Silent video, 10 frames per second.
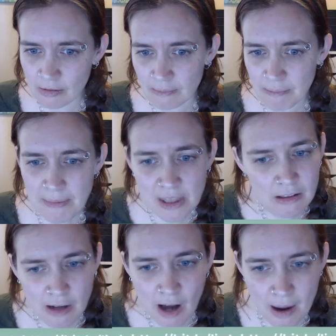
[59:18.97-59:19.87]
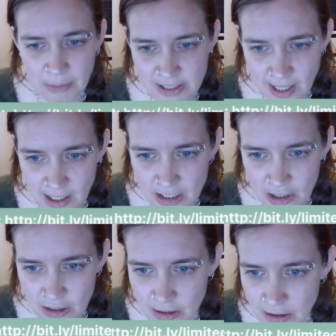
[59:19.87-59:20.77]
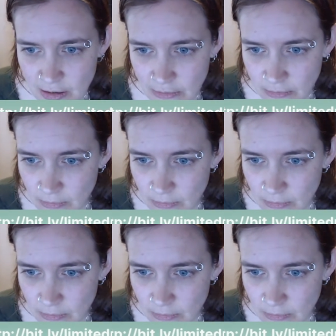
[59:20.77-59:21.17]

Maybe they're not percentages